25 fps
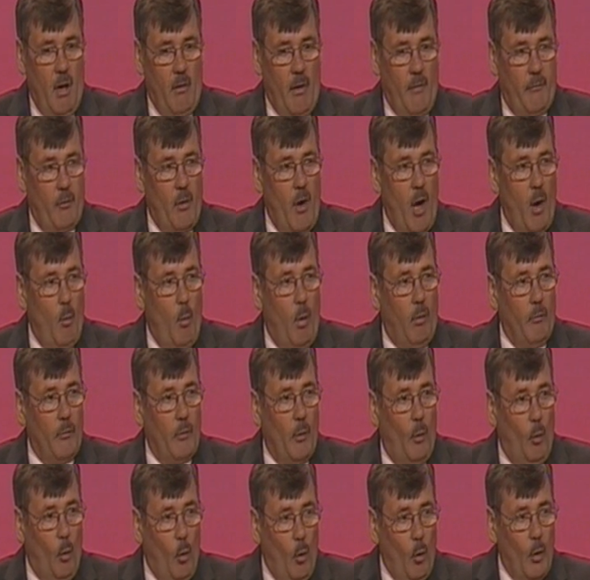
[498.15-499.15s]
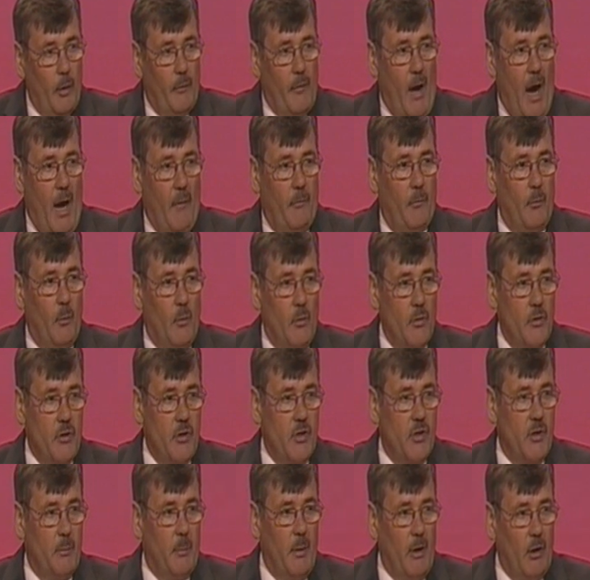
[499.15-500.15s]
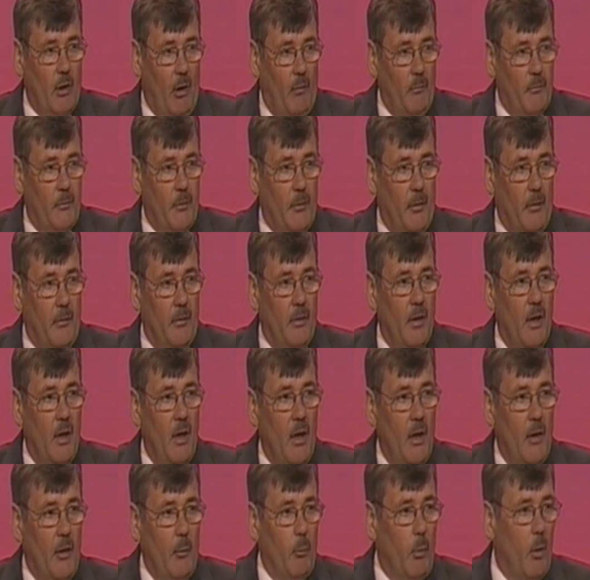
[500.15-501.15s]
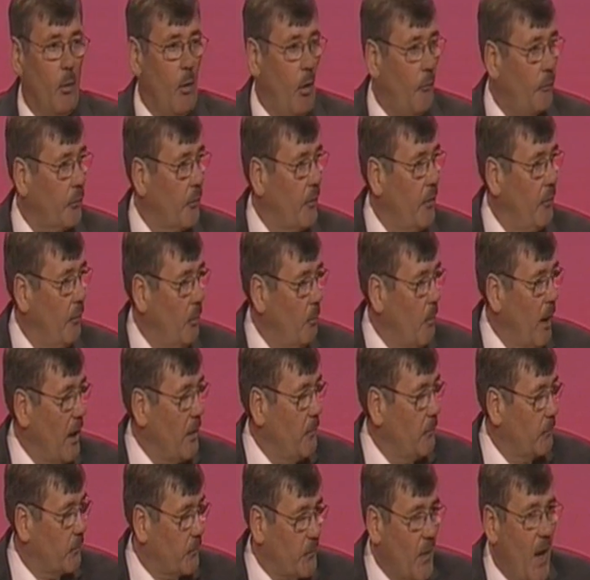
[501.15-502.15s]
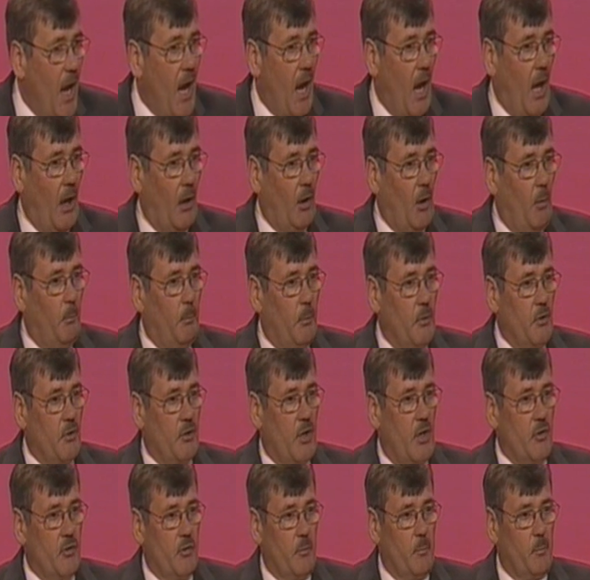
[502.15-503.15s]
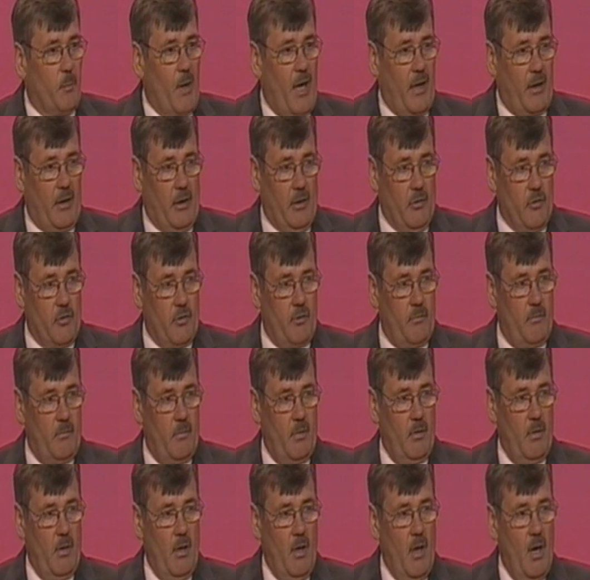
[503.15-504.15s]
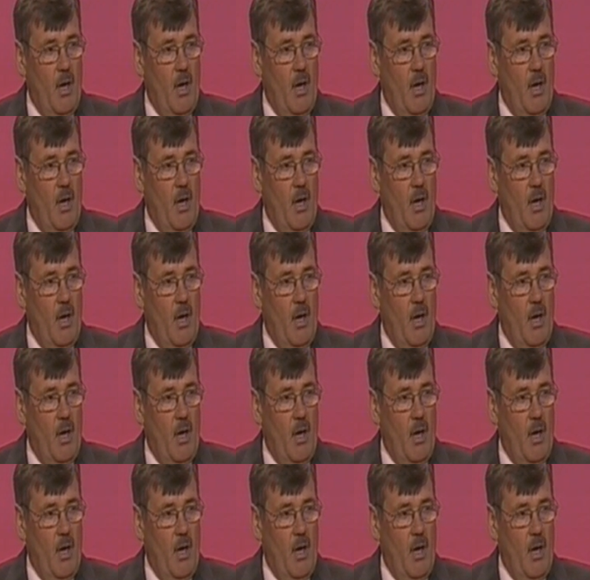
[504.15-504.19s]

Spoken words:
However, I want all of our forces to be confident that we're offering them a fair compensation package.